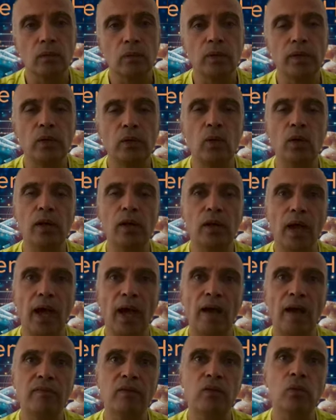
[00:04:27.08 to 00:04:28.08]
We don't
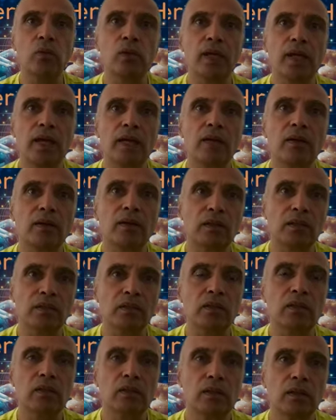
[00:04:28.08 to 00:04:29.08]
have to take
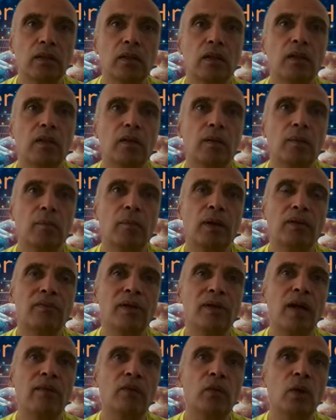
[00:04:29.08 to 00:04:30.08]
risk, but
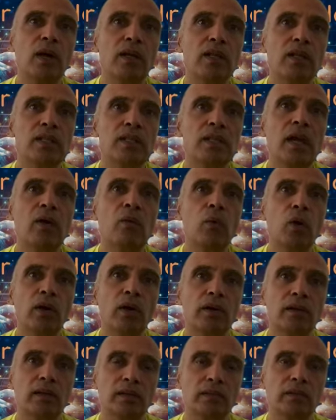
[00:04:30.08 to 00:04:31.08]
we have to understand
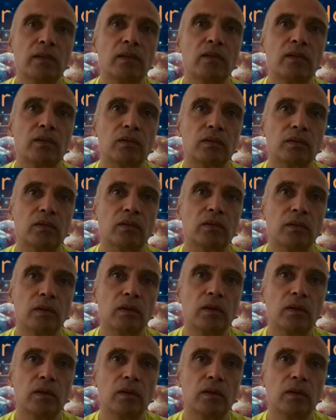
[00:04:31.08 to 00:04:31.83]
what risk is.